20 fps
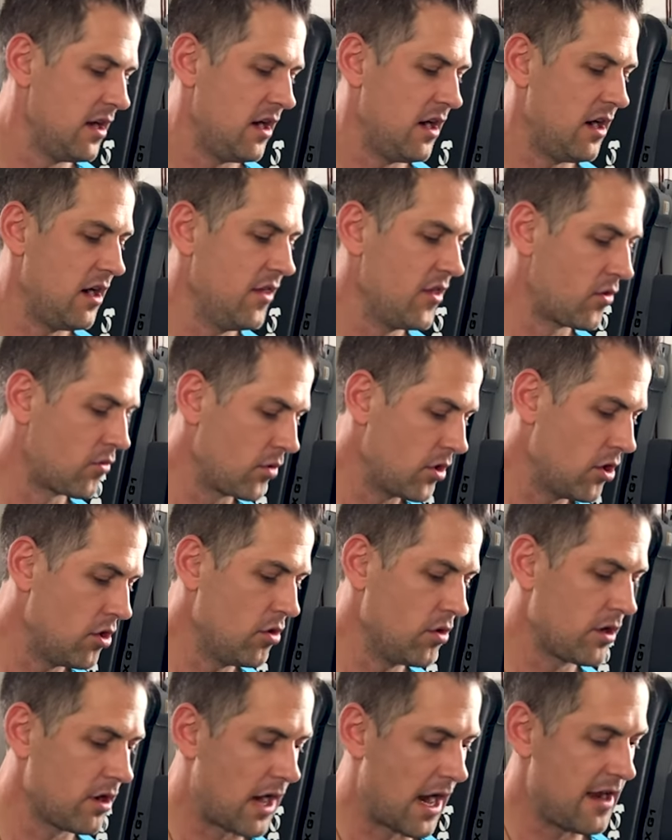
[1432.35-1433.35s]
Uh, the
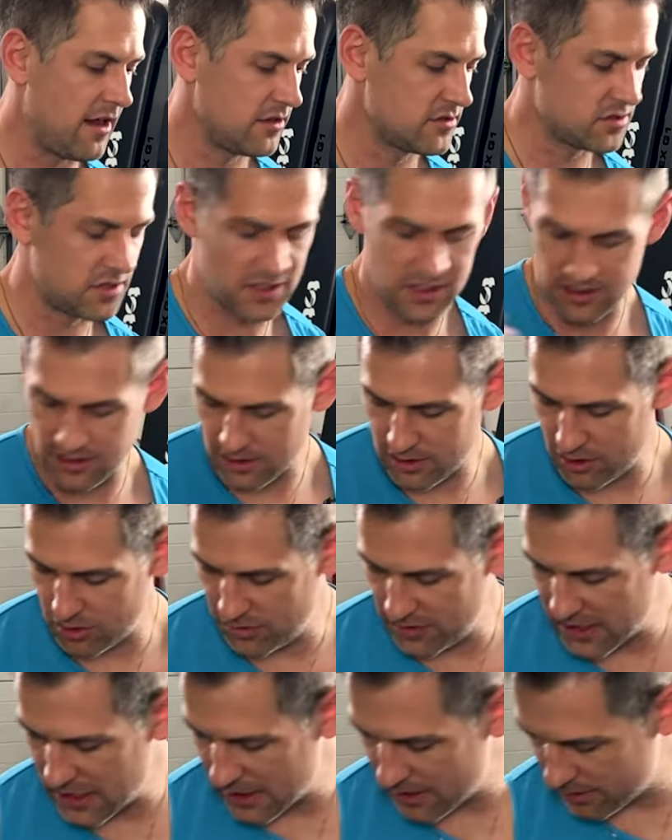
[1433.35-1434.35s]
Rogue, I also didn't
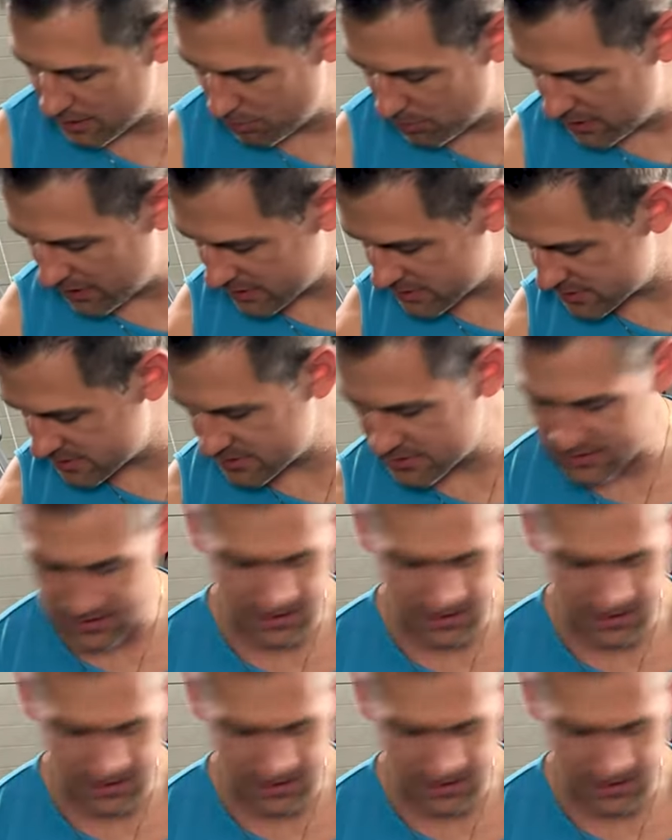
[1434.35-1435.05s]
include that in the mix.